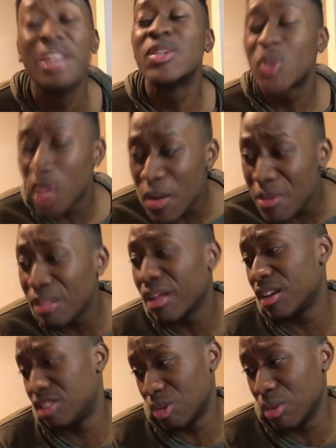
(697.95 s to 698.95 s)
So give me the
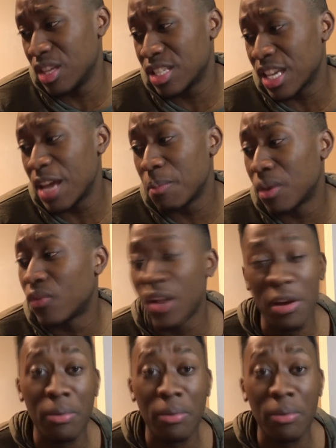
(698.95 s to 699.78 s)
Lions to win this game, but very